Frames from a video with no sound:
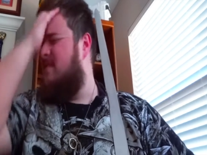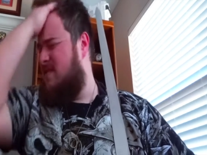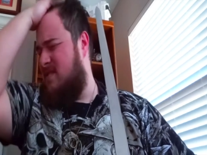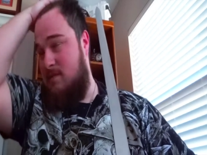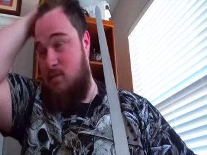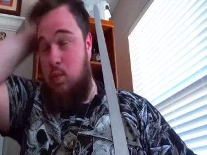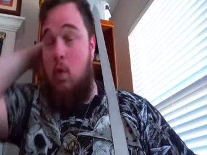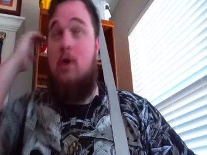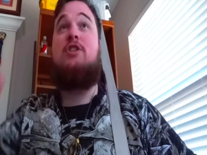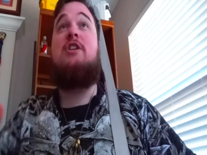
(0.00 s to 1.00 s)
the
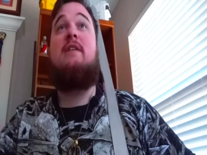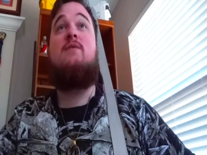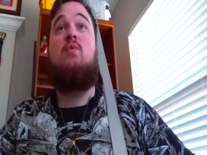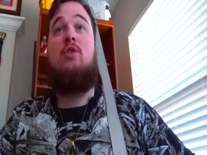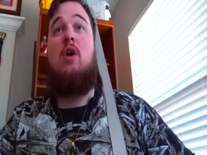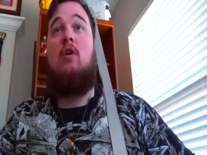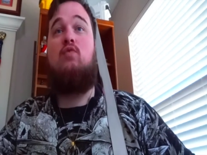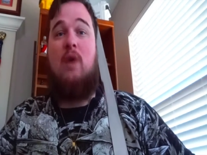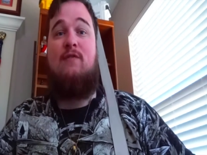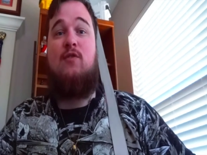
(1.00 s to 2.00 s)
war chiefs will all
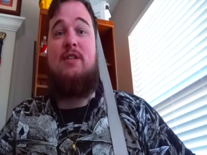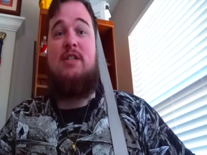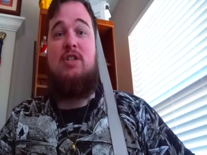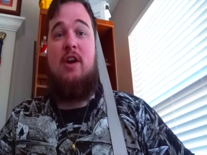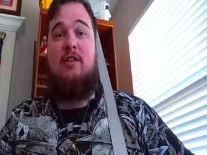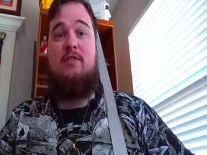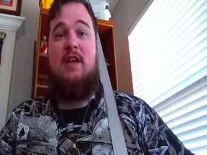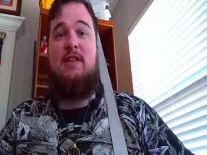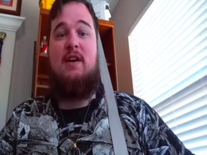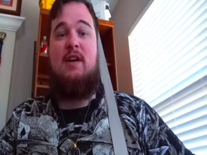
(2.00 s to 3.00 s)
reference each other,
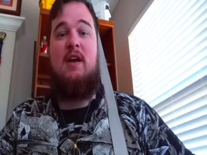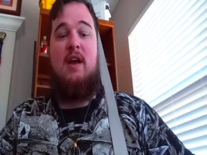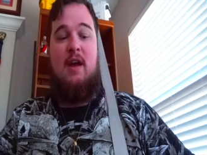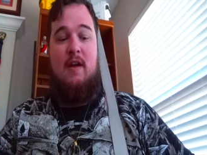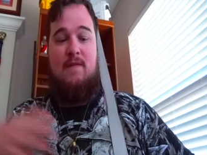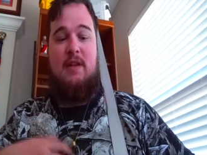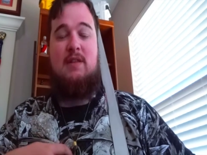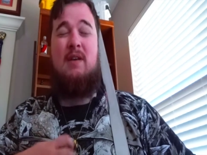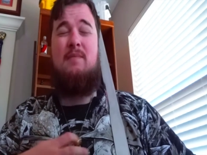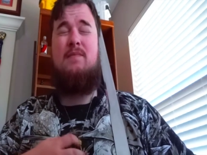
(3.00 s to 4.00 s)
that the that
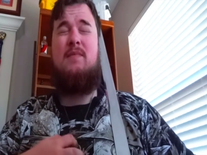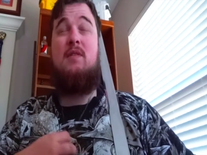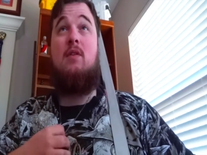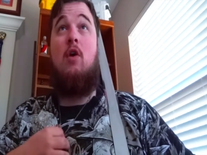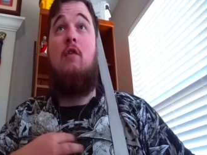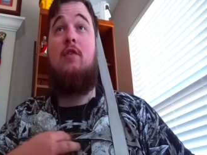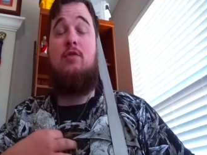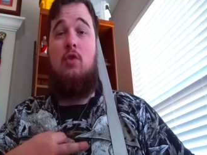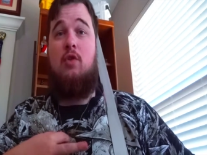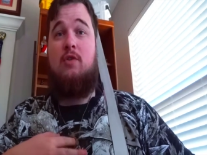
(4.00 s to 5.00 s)
the
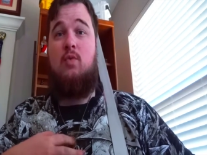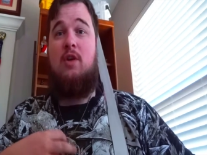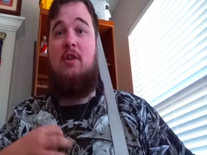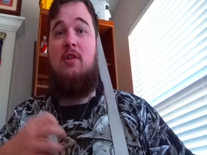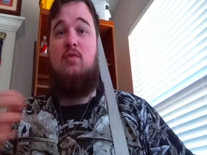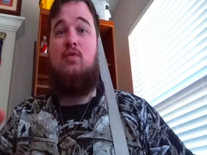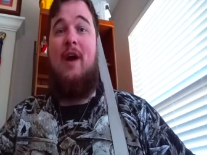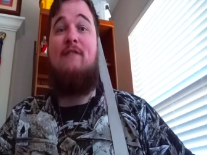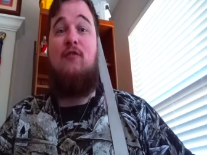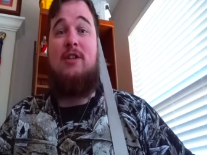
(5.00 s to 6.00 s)
overlord will
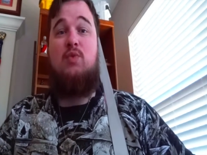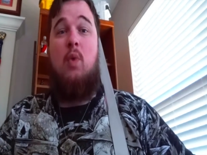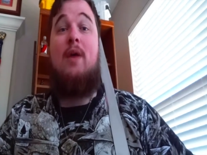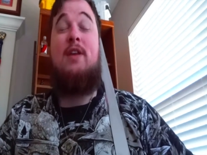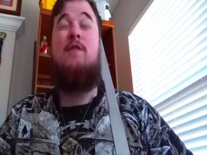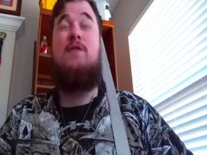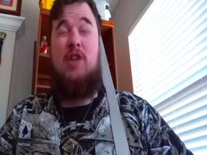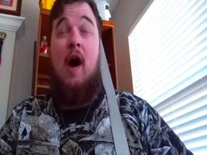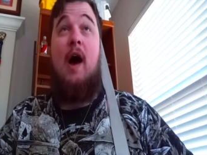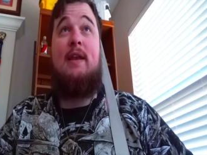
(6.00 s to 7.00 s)
reference what you've
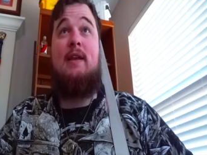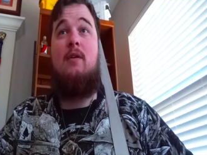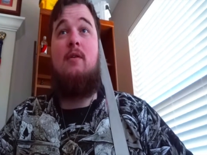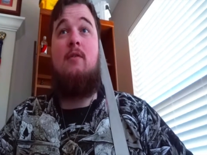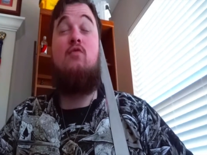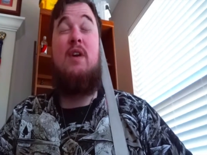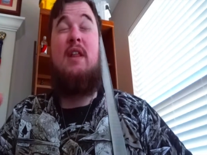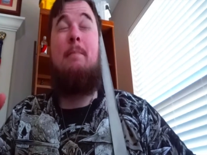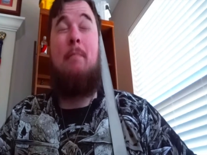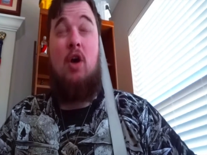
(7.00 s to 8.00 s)
done,
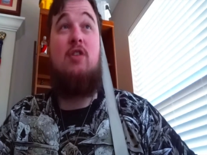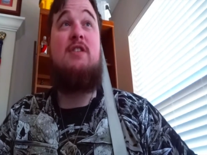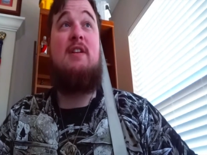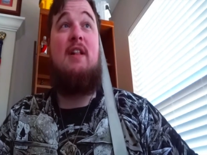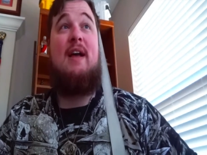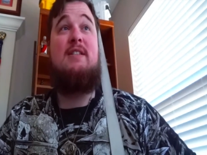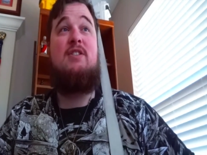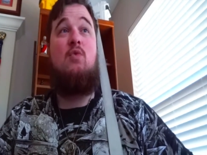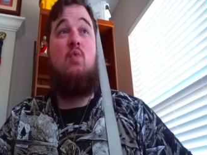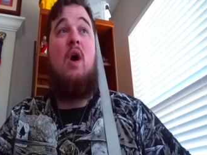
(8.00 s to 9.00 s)
really personalize it
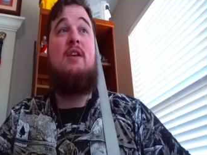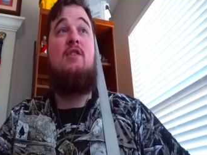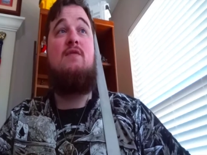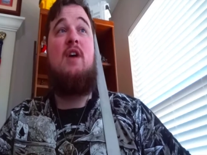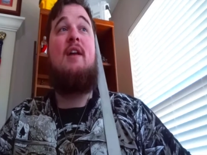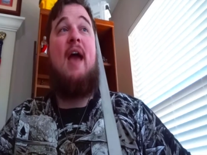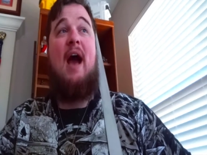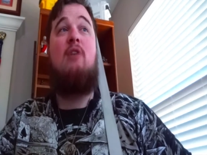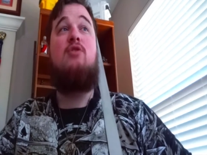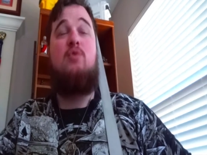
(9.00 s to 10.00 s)
to what you've done,
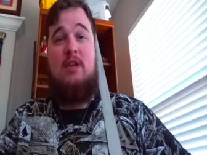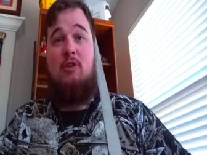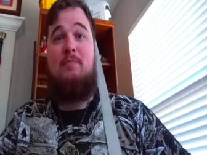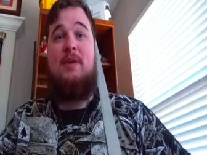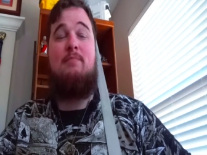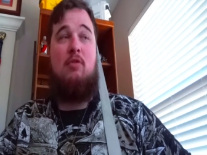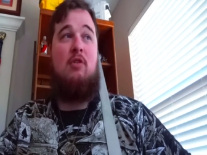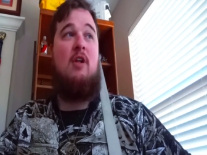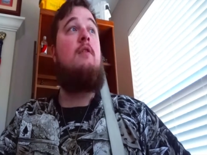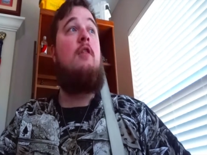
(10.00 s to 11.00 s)
how you kill
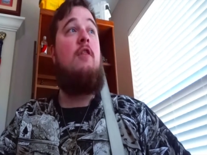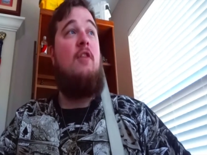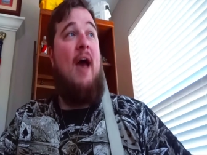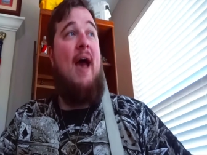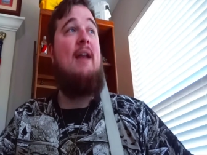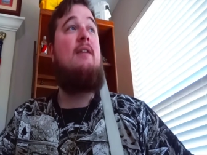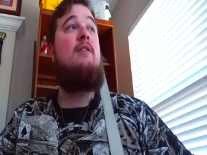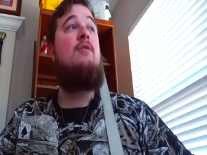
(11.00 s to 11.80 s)
people. That